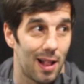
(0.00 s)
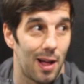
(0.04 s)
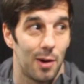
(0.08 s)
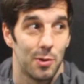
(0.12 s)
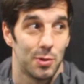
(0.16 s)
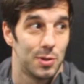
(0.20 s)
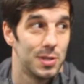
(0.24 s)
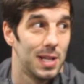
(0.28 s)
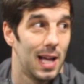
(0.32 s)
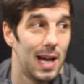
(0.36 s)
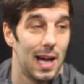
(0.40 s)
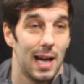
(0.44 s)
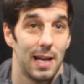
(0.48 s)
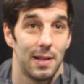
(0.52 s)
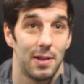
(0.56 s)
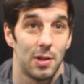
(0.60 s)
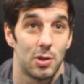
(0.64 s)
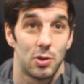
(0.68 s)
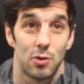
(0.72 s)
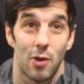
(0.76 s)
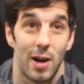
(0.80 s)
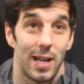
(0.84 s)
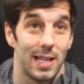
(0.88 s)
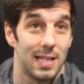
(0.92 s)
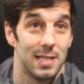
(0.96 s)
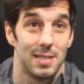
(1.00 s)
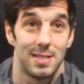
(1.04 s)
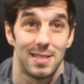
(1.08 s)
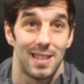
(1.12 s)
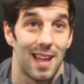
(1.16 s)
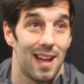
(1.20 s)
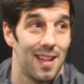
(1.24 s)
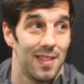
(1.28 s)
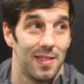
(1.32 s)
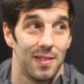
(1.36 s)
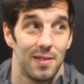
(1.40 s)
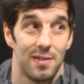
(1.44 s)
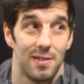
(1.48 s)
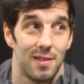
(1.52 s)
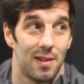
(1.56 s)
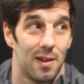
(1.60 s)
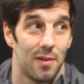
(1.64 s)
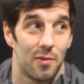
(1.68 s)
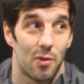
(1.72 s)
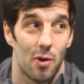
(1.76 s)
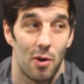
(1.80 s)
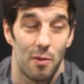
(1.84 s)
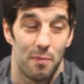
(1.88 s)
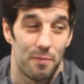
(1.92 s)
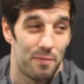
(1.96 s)
close now. The training's done.
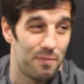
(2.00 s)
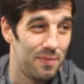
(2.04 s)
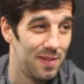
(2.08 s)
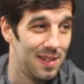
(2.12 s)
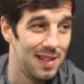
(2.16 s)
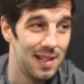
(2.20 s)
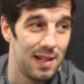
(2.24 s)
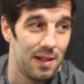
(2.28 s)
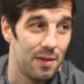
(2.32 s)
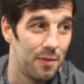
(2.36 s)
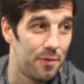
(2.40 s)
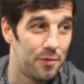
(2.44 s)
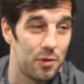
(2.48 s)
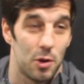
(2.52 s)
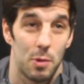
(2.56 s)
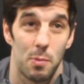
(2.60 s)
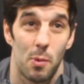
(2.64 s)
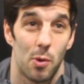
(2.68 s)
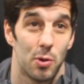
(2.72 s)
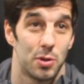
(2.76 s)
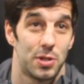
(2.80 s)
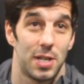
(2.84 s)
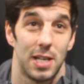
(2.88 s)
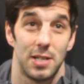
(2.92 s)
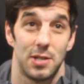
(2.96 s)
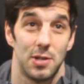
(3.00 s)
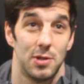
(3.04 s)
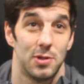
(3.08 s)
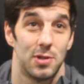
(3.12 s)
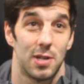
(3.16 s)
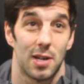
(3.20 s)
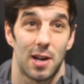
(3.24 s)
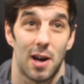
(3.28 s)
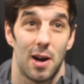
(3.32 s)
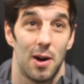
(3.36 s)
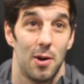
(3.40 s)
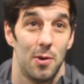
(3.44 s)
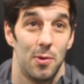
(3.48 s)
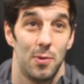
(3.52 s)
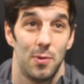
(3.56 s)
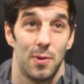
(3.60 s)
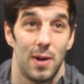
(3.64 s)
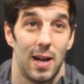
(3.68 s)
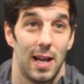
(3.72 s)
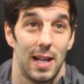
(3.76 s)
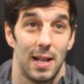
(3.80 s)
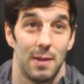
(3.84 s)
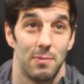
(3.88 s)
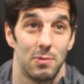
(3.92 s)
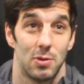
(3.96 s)
I've got a few more sessions to go
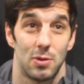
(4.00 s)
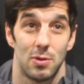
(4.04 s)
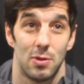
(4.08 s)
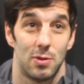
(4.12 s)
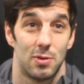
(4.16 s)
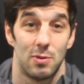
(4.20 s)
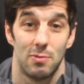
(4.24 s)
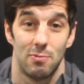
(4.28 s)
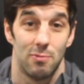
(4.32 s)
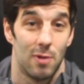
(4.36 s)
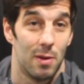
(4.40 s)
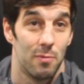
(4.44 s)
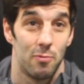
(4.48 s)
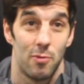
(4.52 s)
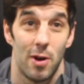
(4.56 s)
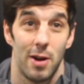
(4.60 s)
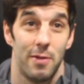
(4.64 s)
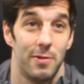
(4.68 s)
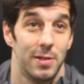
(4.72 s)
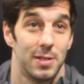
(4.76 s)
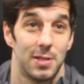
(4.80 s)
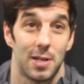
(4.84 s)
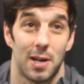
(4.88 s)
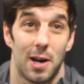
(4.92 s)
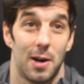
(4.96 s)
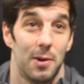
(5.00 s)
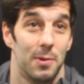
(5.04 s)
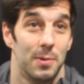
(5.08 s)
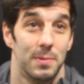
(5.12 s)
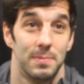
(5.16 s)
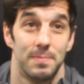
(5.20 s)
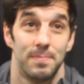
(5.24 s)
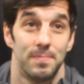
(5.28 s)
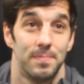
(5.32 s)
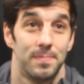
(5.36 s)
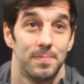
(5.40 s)
and I'm raring to go.